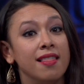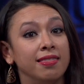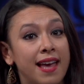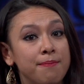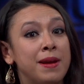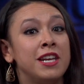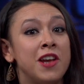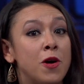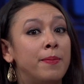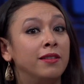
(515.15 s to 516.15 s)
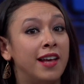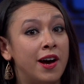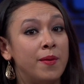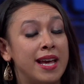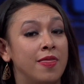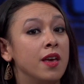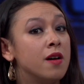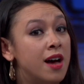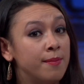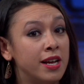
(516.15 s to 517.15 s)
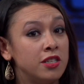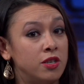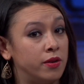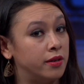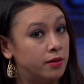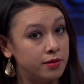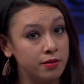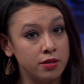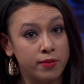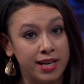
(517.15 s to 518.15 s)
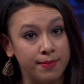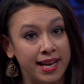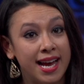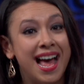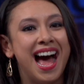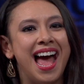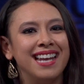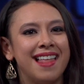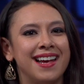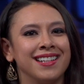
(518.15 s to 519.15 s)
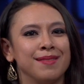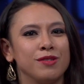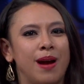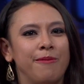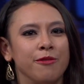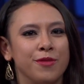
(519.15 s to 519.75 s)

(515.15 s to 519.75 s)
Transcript: Let me know below in the comments. You can also tweet me and like and subscribe for